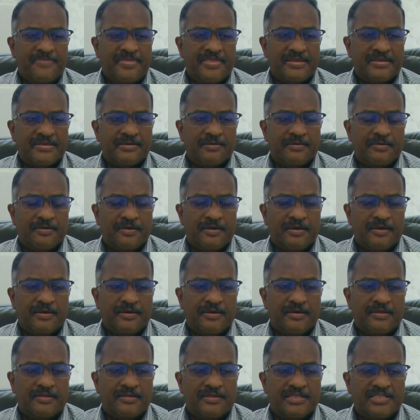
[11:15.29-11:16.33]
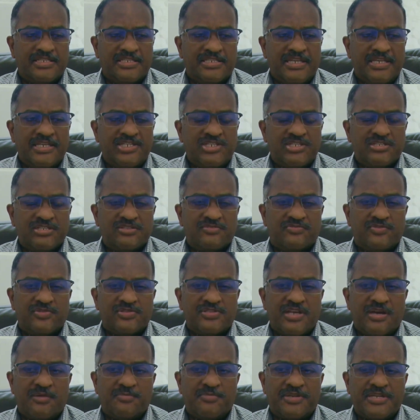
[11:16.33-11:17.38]
the stations, for
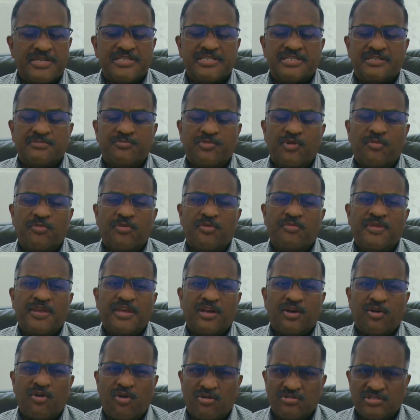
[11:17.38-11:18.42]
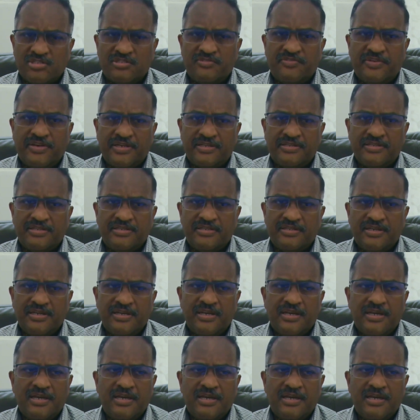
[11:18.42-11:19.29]
some reason, probably a cost factor,